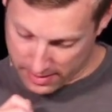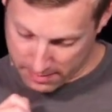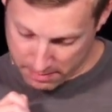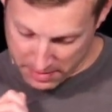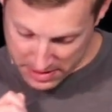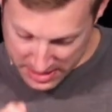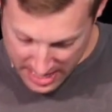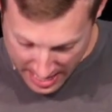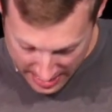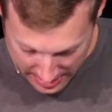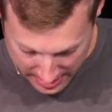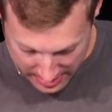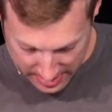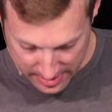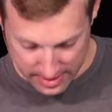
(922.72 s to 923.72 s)
But
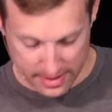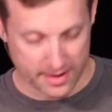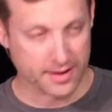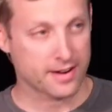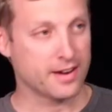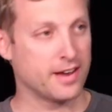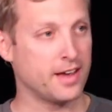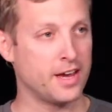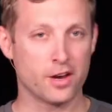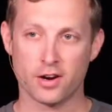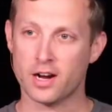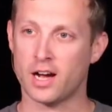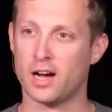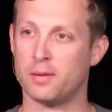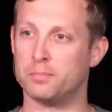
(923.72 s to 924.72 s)
then here
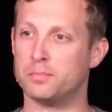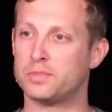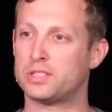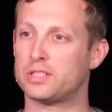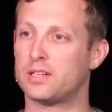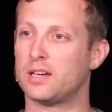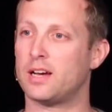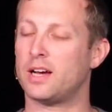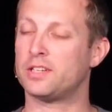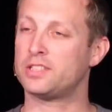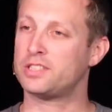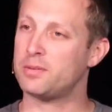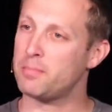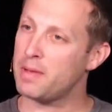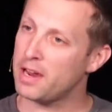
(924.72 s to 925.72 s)
comes a
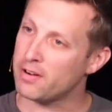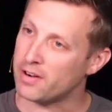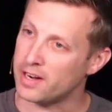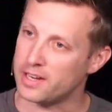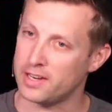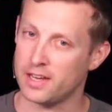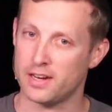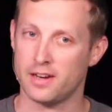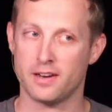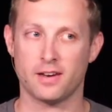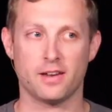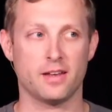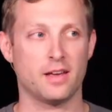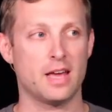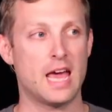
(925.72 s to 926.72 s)
Samaritan.
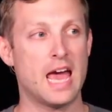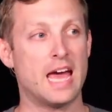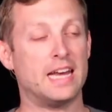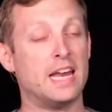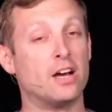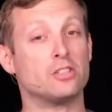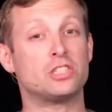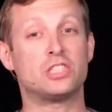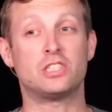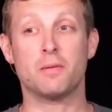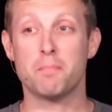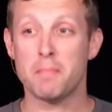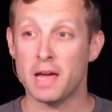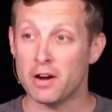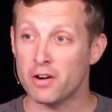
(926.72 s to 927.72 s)
Now,
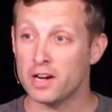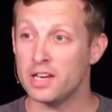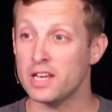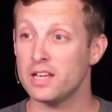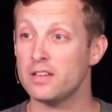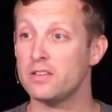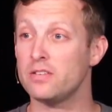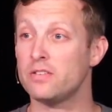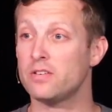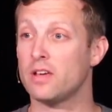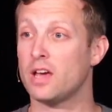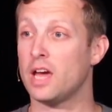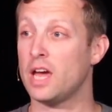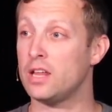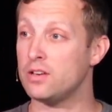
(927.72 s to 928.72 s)
Samaritans
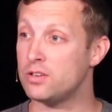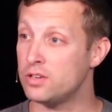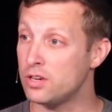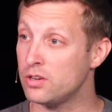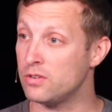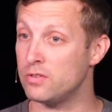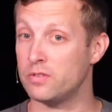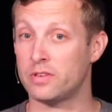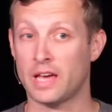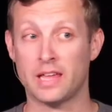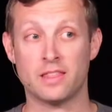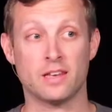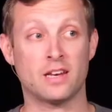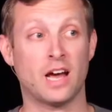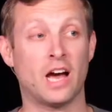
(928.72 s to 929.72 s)
and Jews
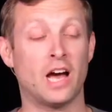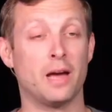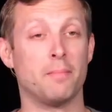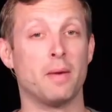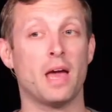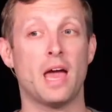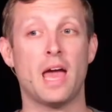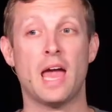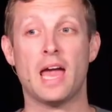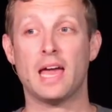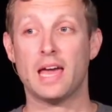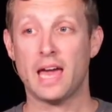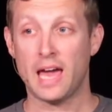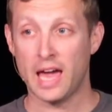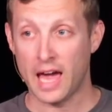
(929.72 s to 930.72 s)
at the time
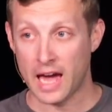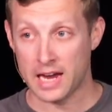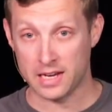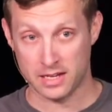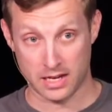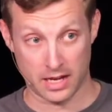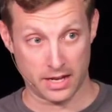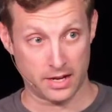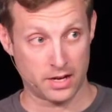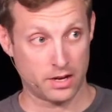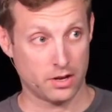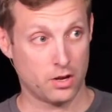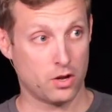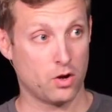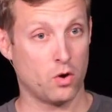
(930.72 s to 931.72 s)
hated
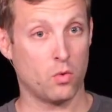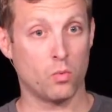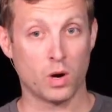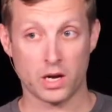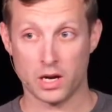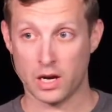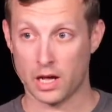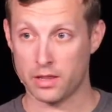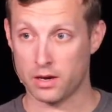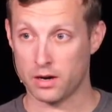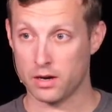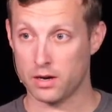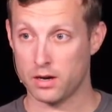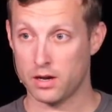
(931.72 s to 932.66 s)
one another.